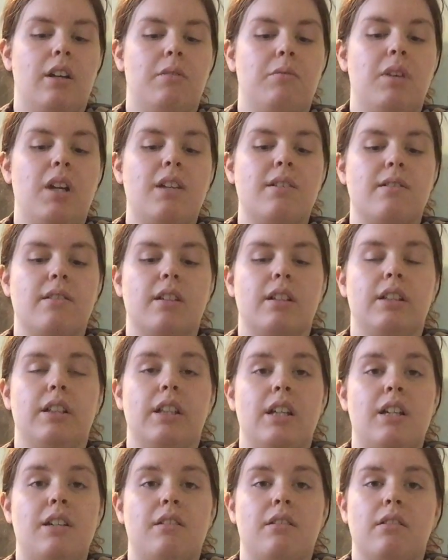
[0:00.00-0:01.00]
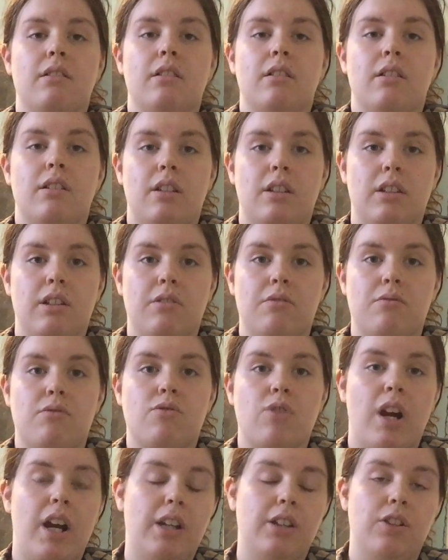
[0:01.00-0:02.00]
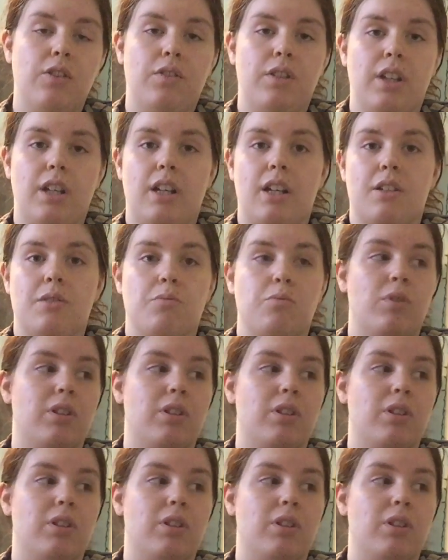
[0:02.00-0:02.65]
Basically, you know, trying new things.